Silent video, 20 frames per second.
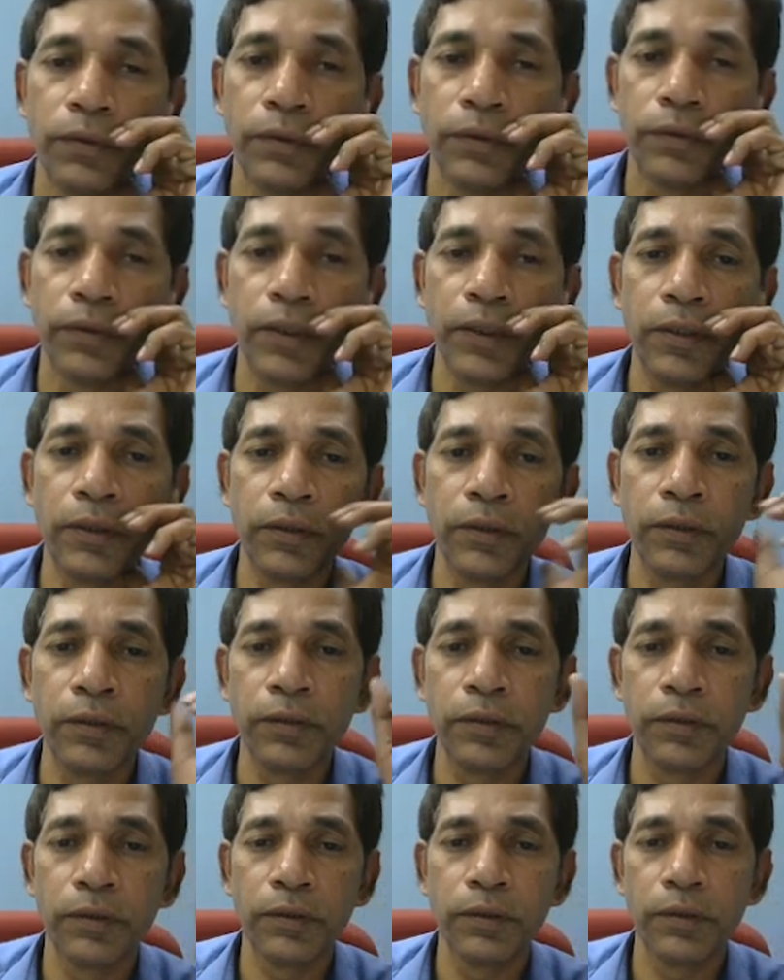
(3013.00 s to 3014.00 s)

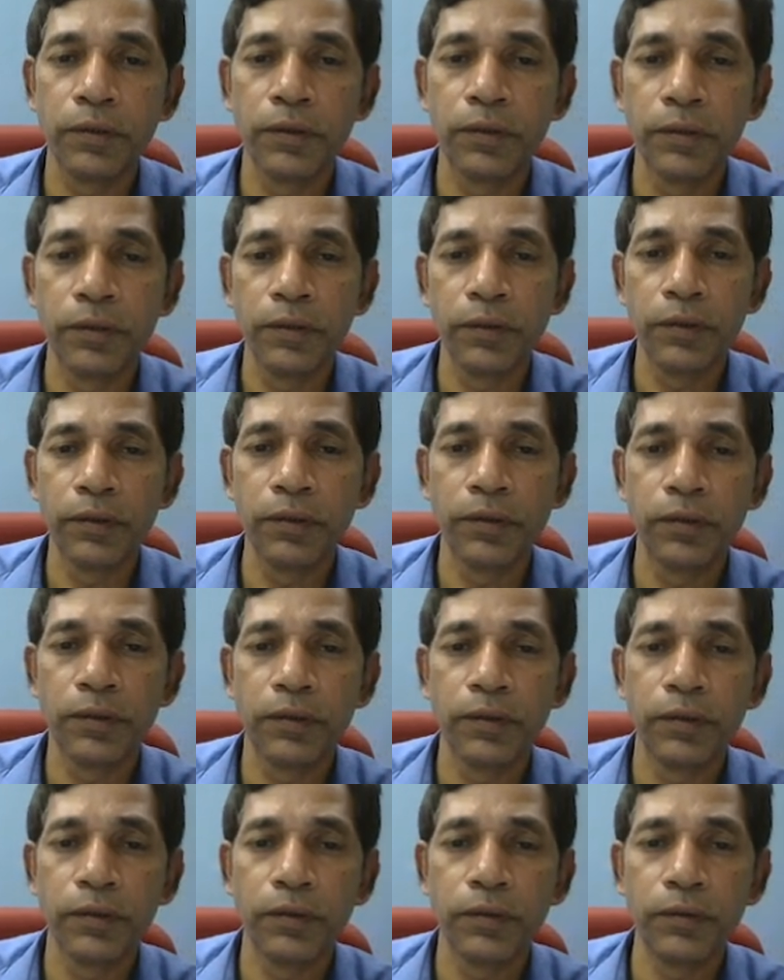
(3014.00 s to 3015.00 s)
then
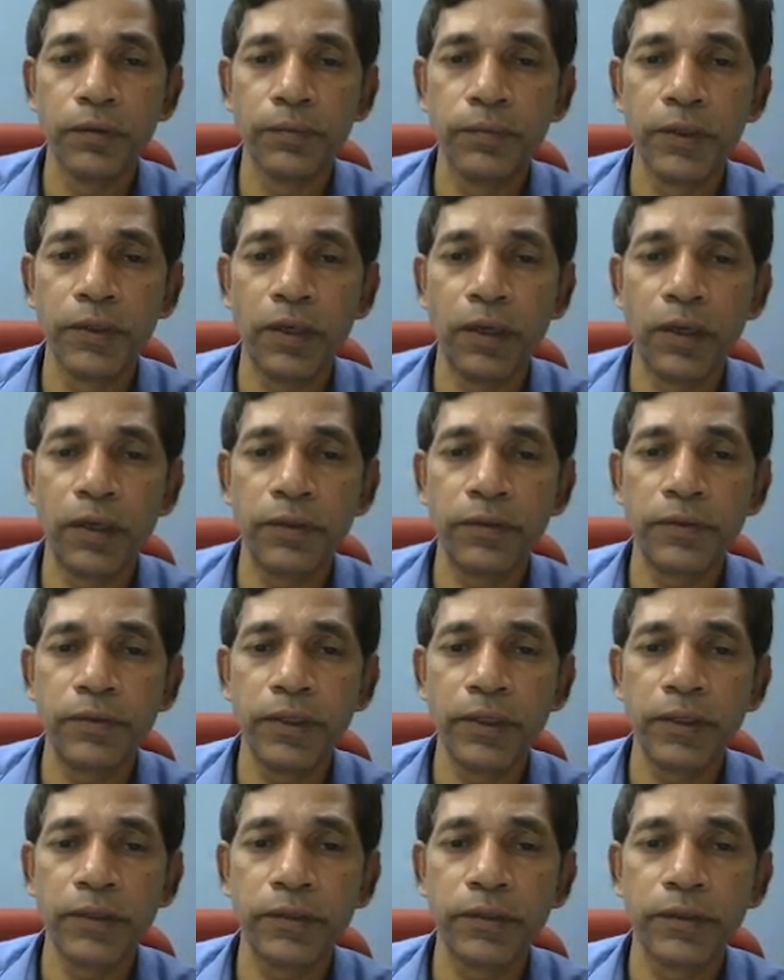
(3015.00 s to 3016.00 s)
you have the
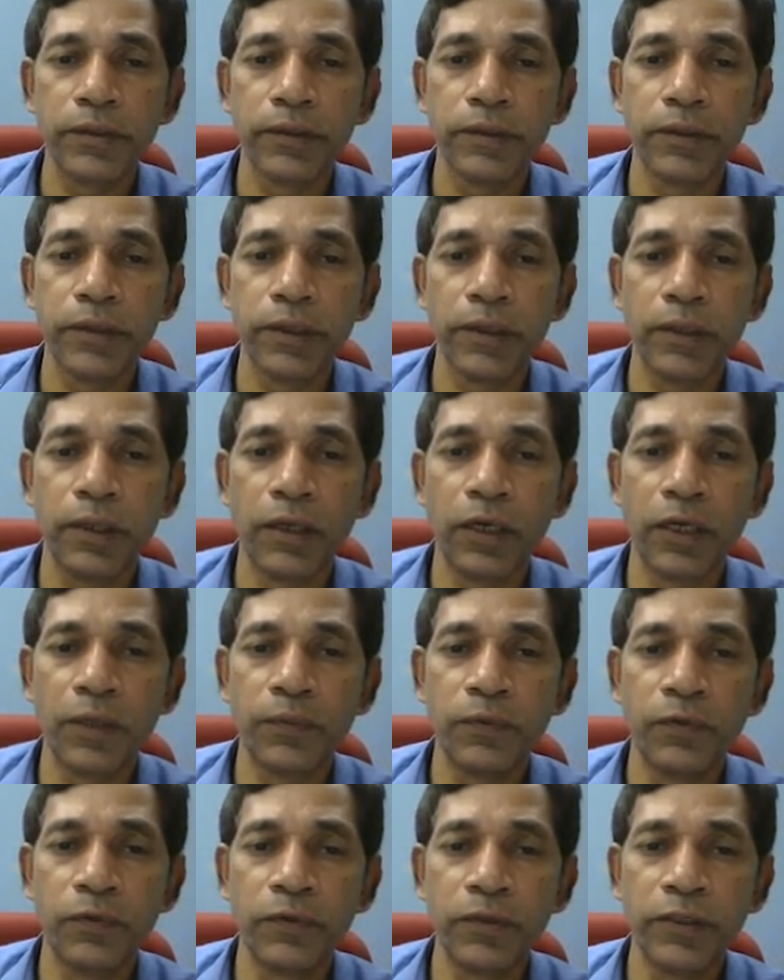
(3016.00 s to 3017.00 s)
R6, then
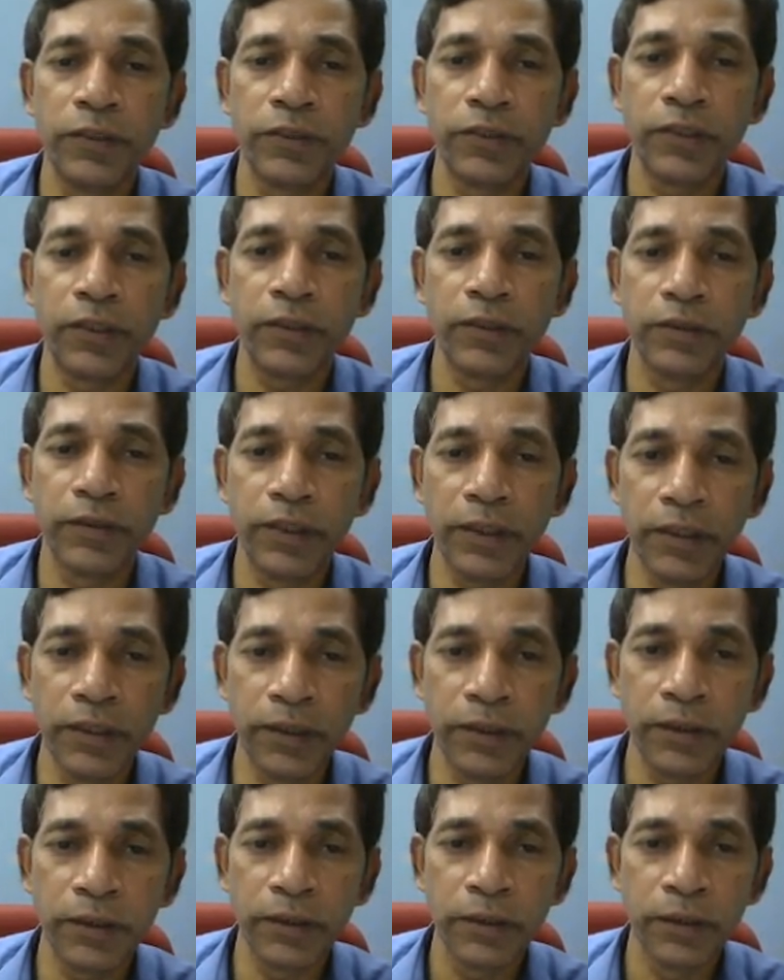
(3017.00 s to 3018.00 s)
R4 Kleene star,
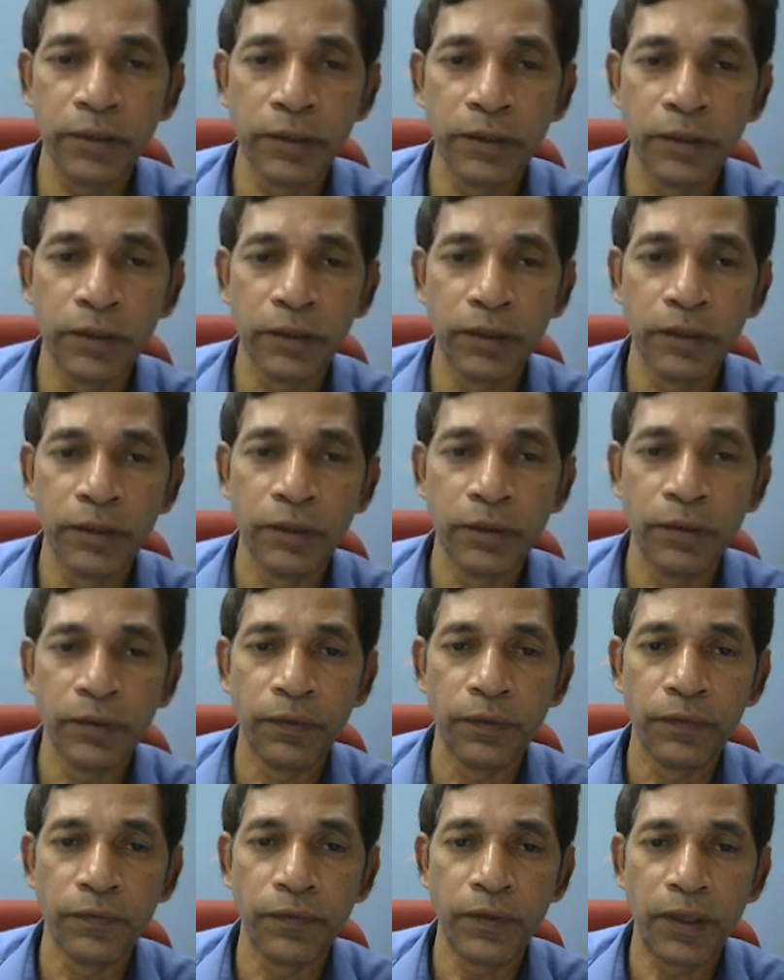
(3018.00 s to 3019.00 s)
then
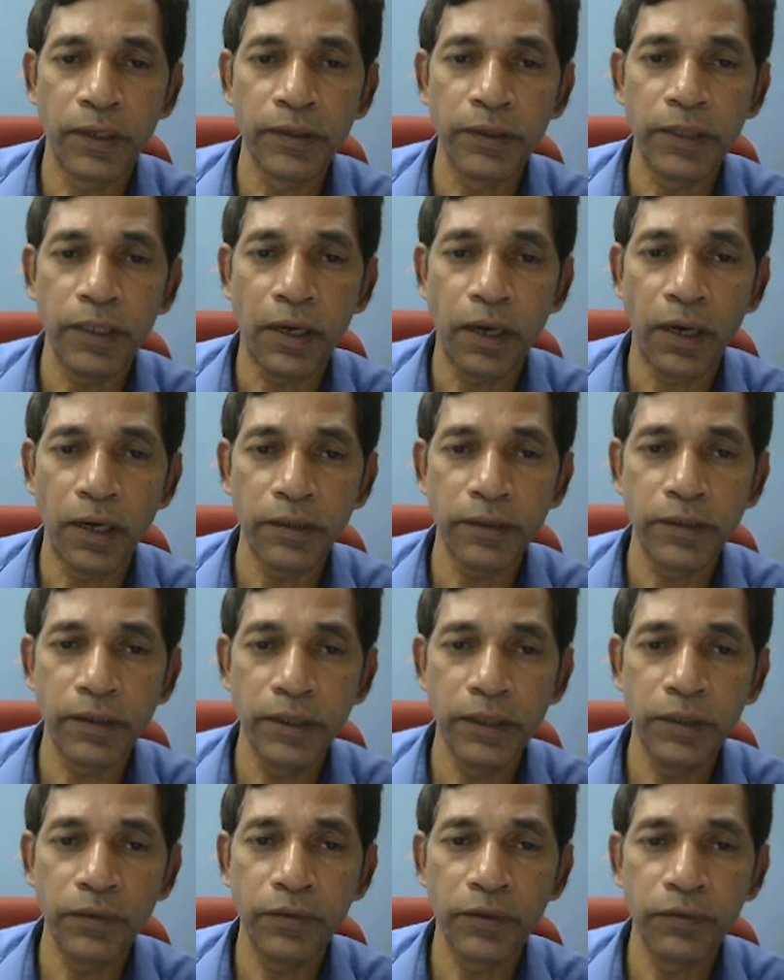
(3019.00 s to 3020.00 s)
for the
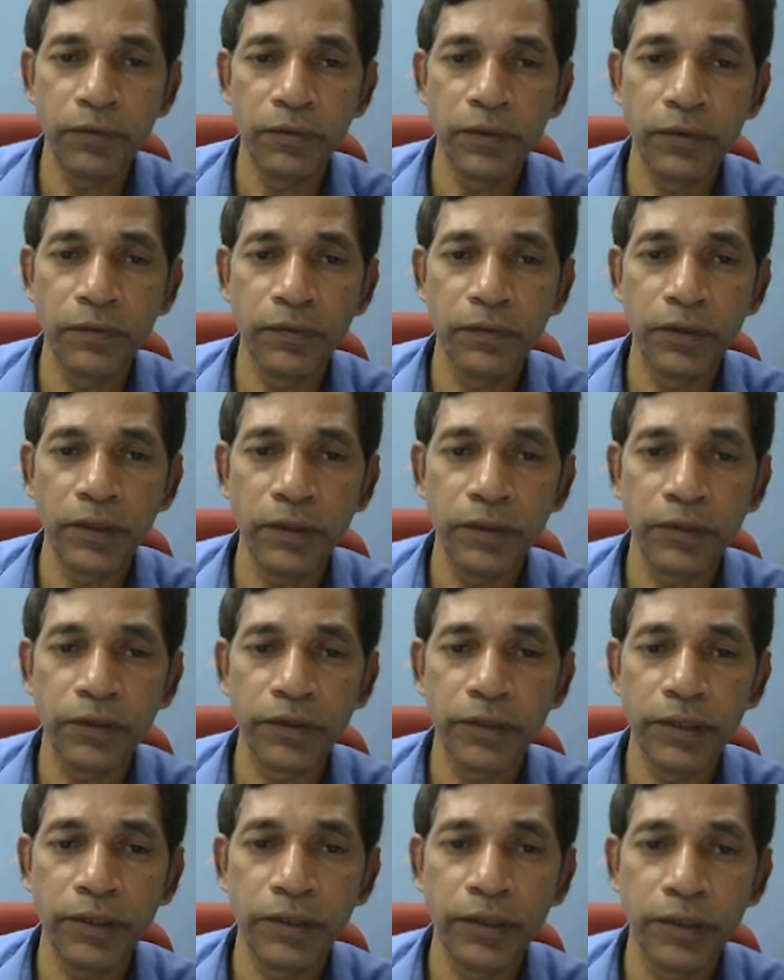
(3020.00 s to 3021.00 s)
R3 you are going to the
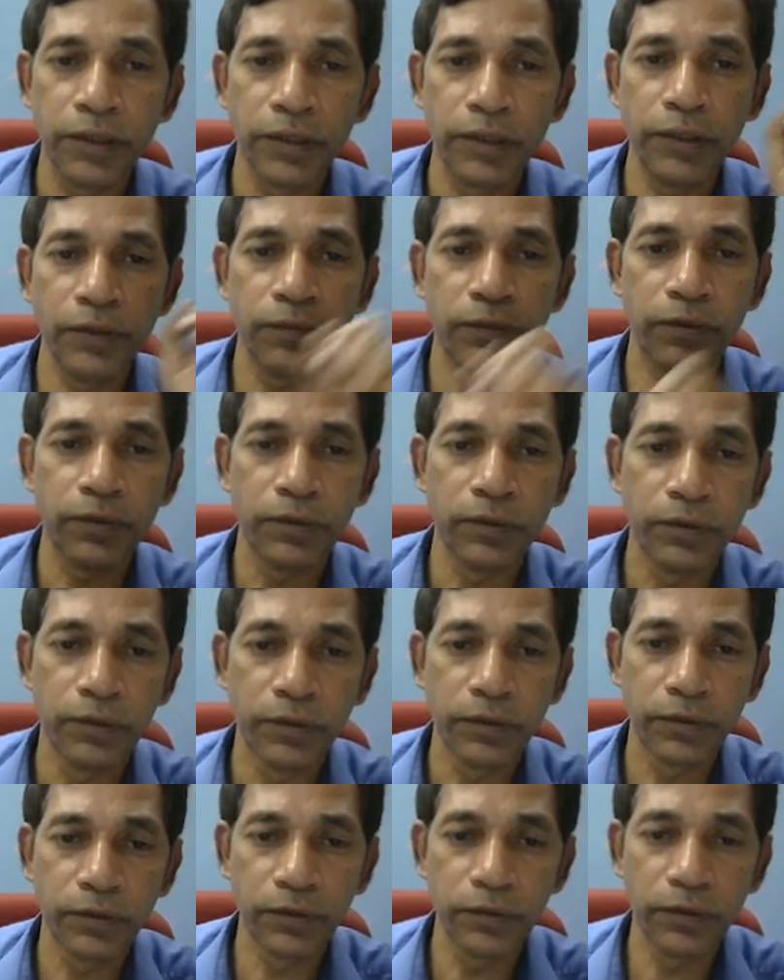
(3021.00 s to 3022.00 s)
state Q1.
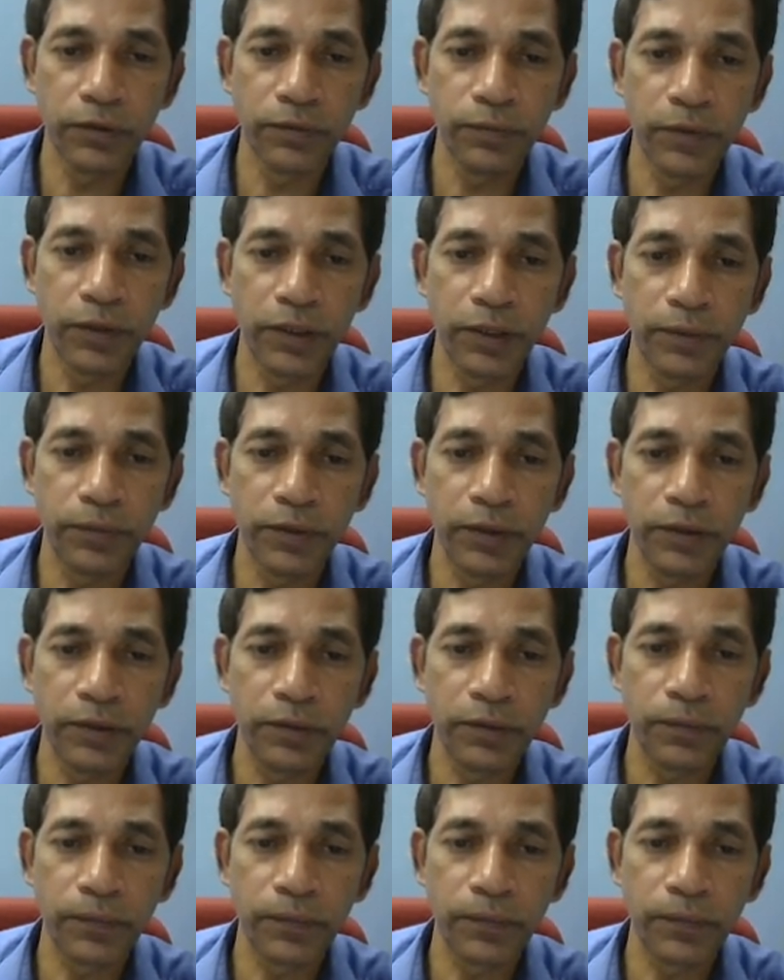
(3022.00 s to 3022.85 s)
So you will have the